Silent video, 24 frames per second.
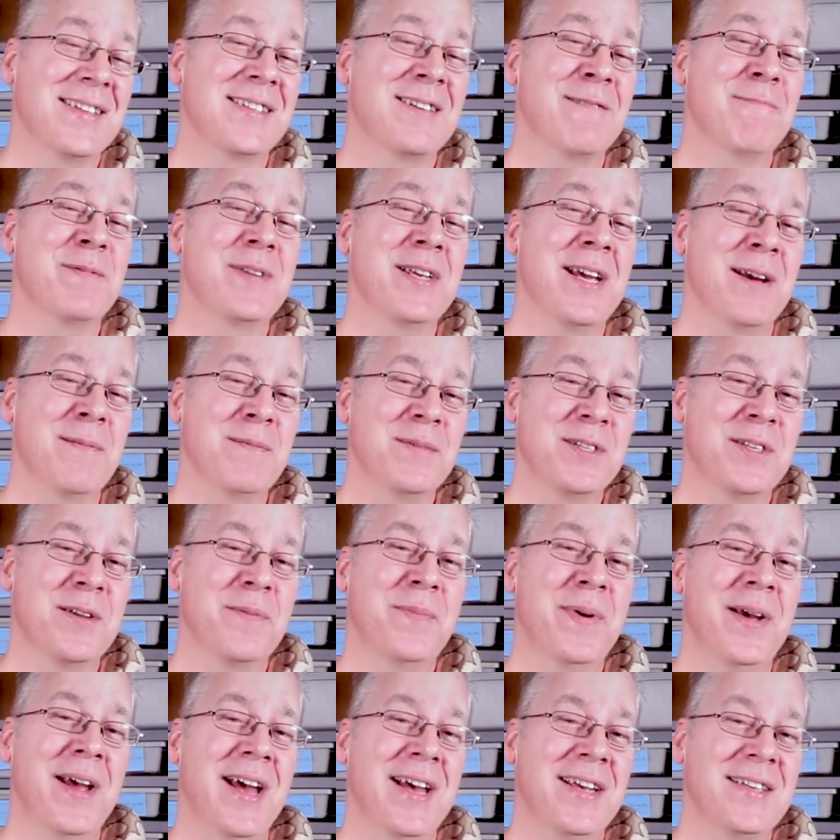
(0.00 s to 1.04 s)
Sometimes the
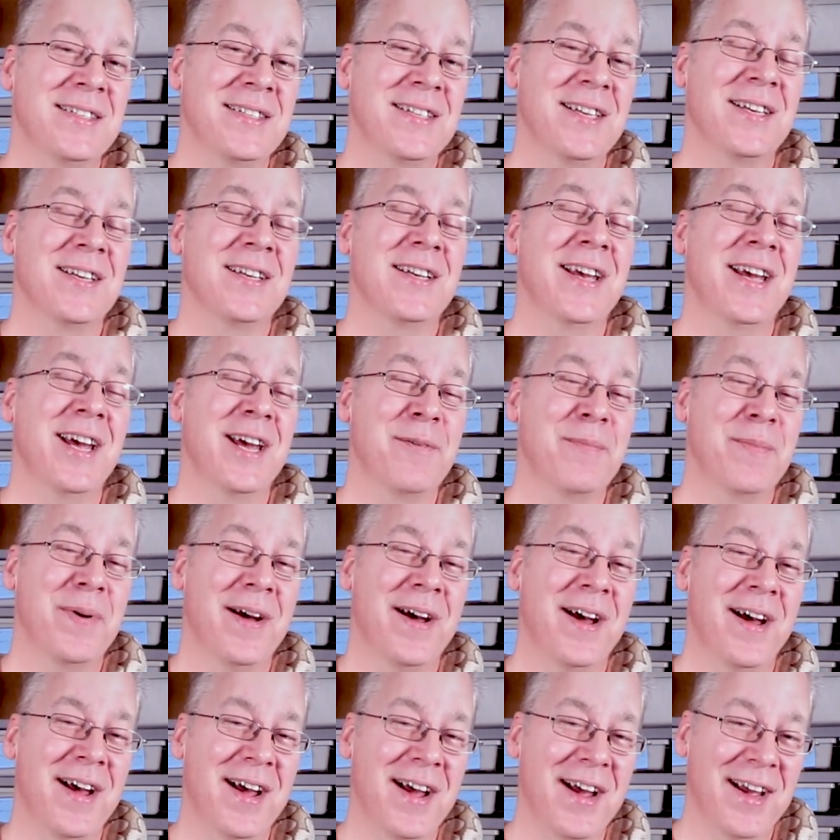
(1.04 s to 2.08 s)
pastel het
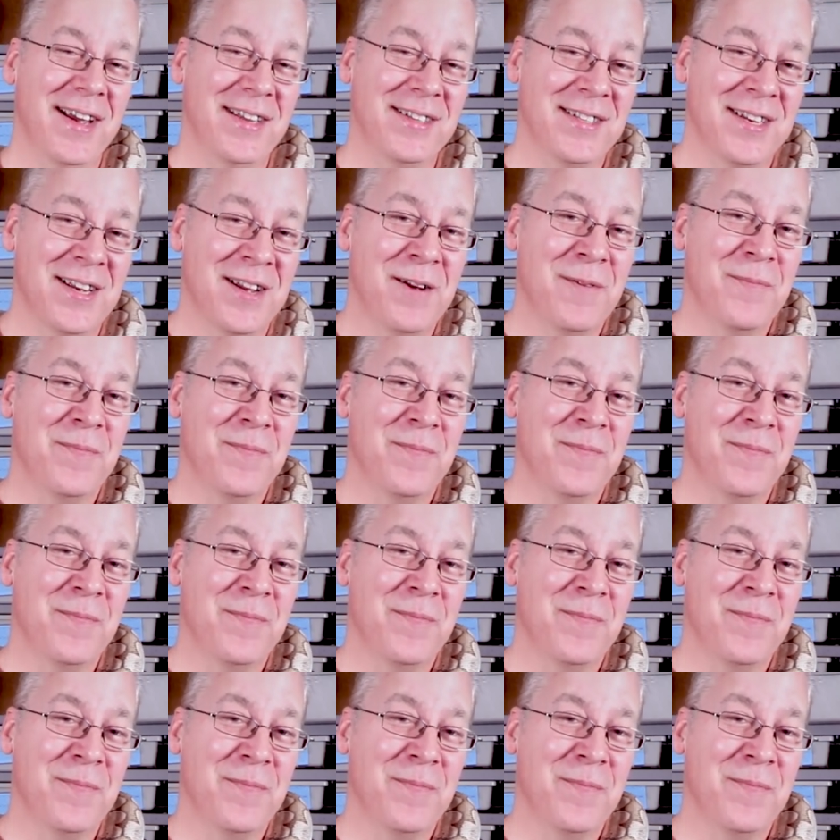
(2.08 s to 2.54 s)
pieds,